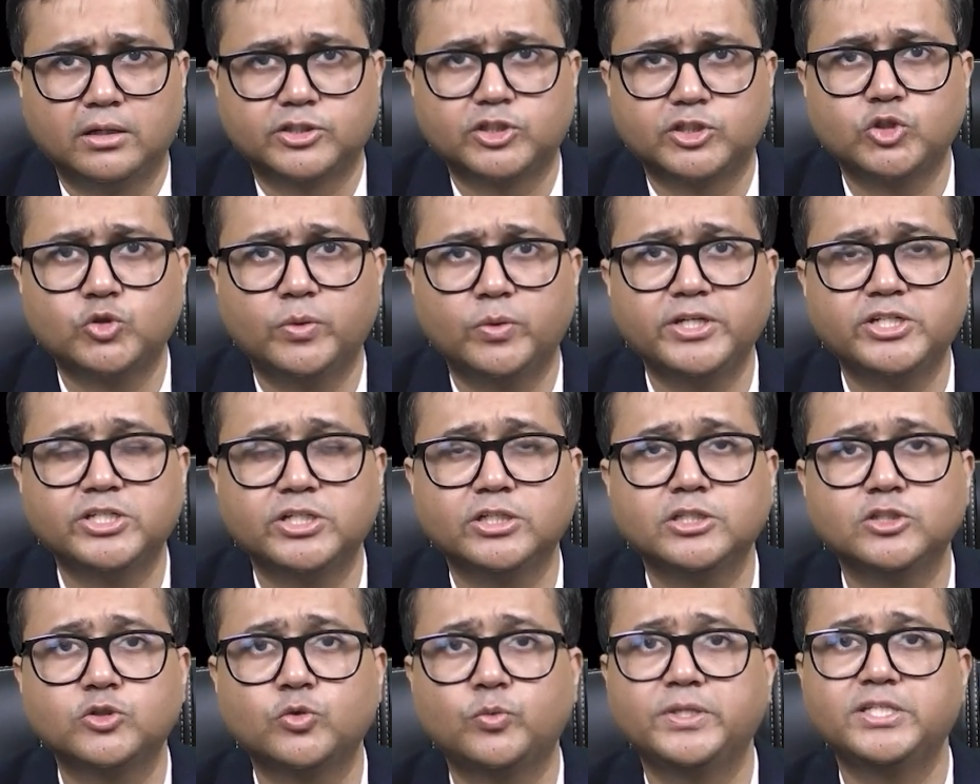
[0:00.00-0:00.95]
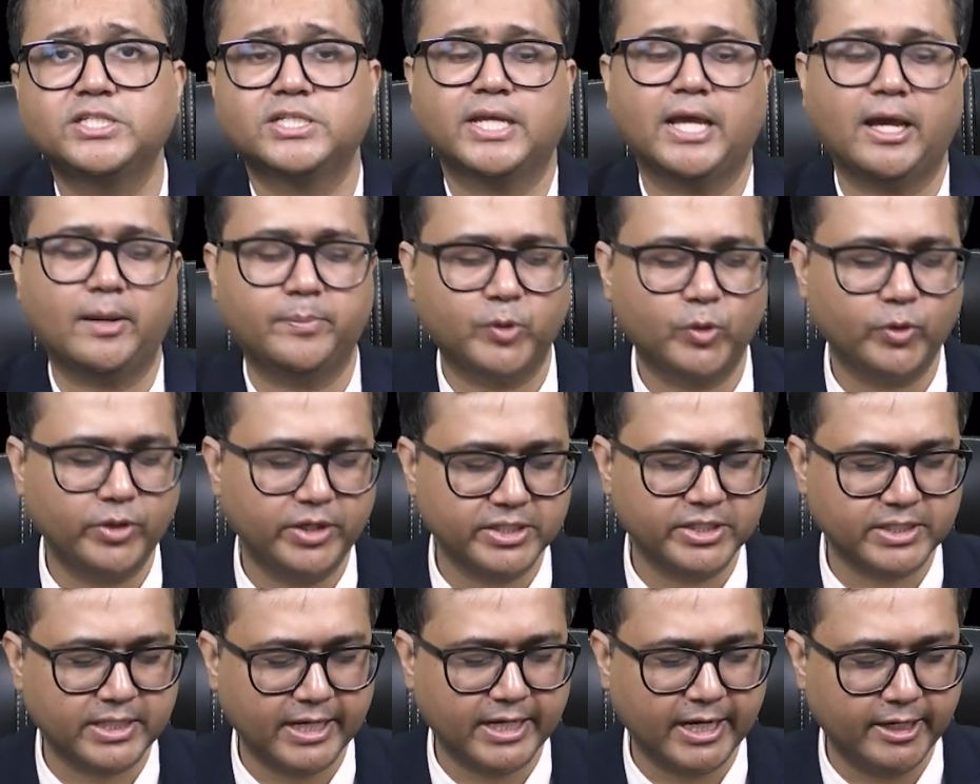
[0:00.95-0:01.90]
situations which cameron
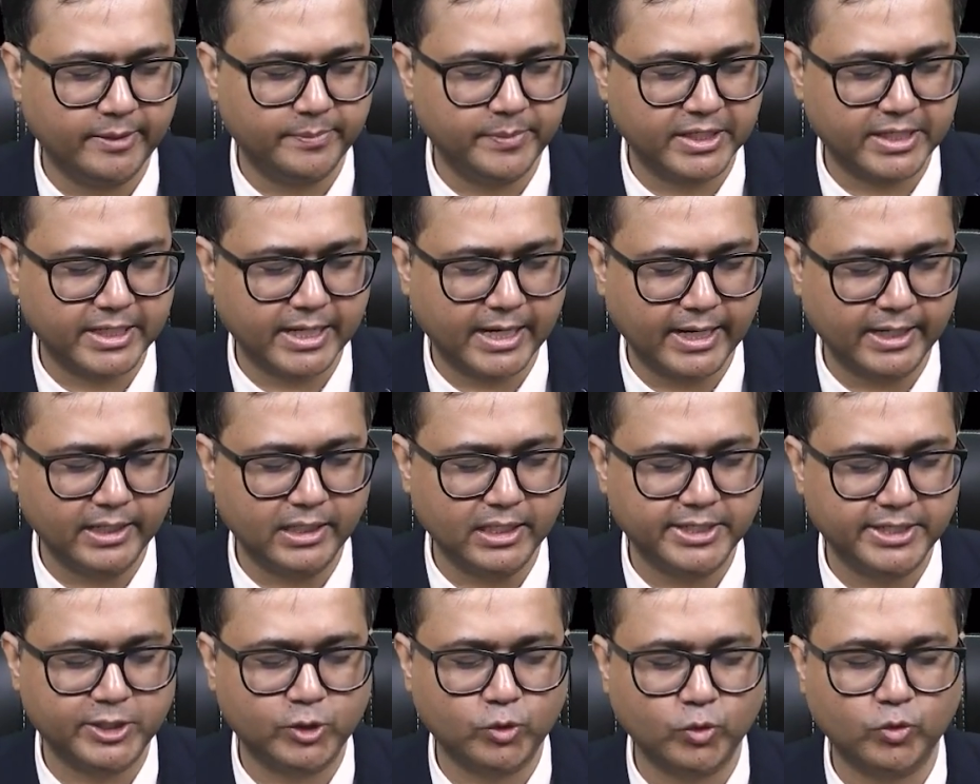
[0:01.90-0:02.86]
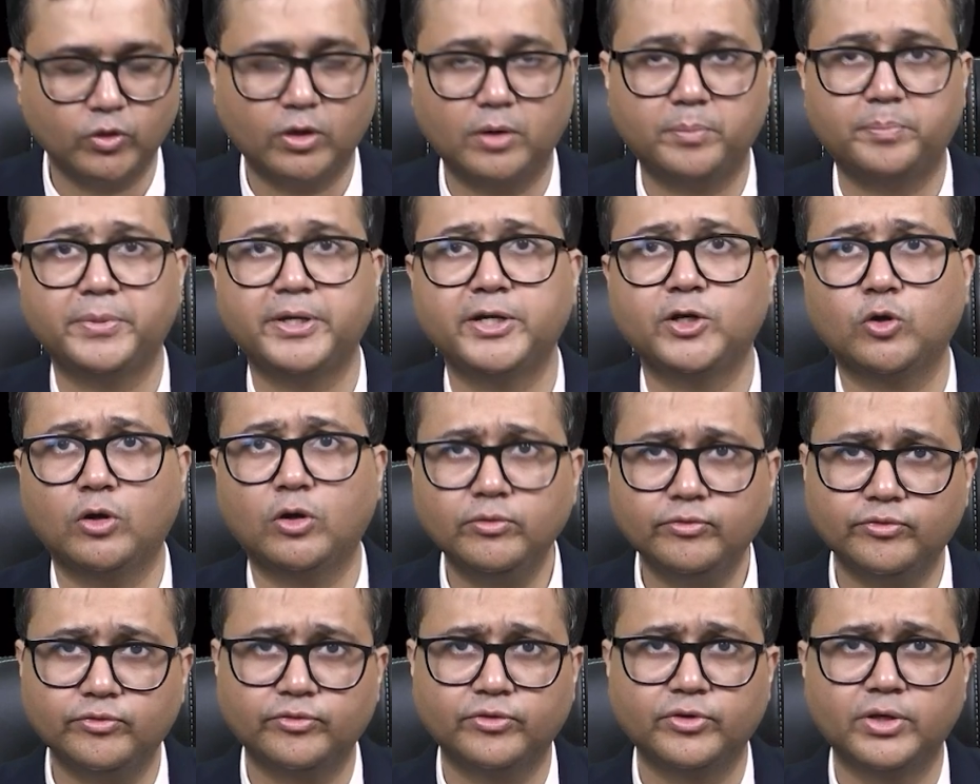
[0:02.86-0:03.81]
described can lead to development of
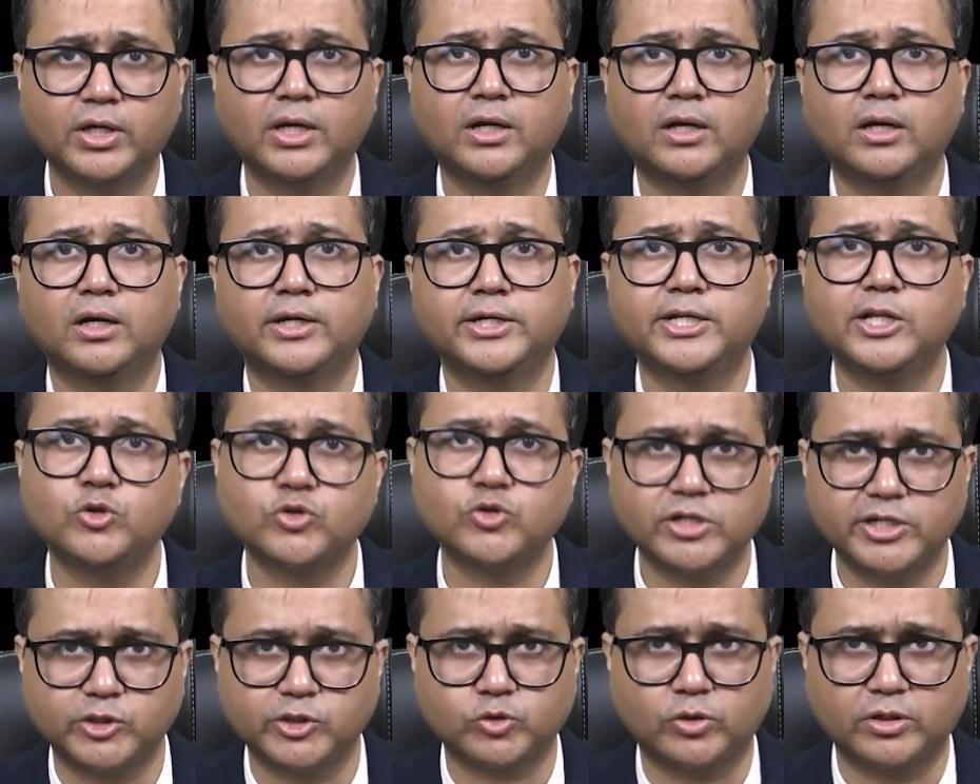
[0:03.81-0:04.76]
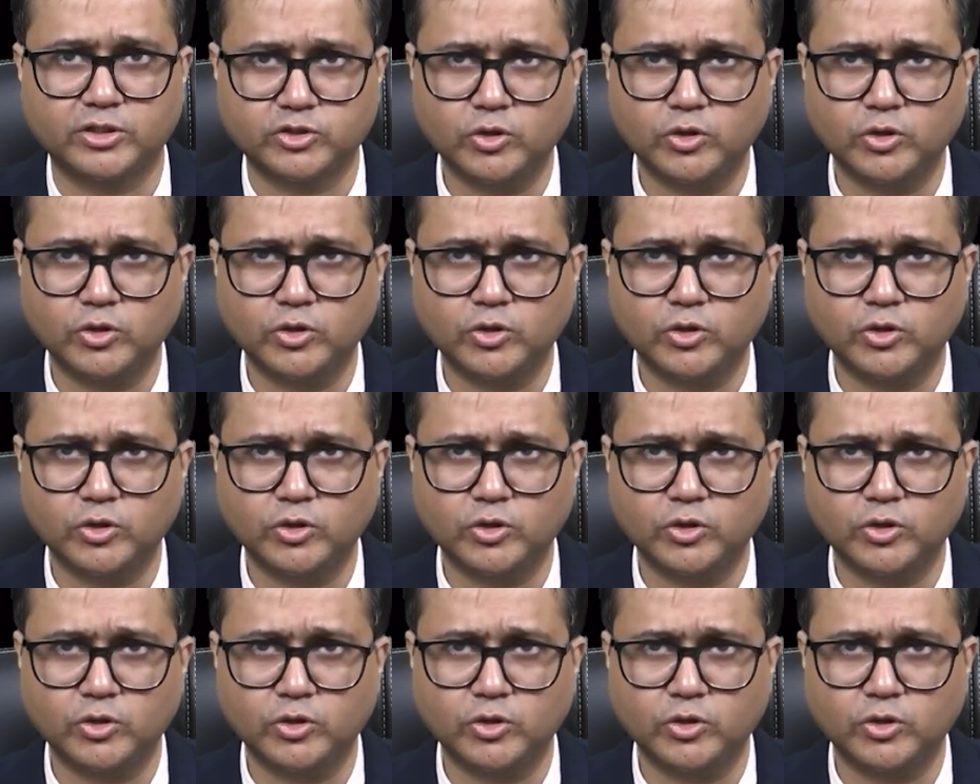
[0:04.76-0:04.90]
delusion disorder.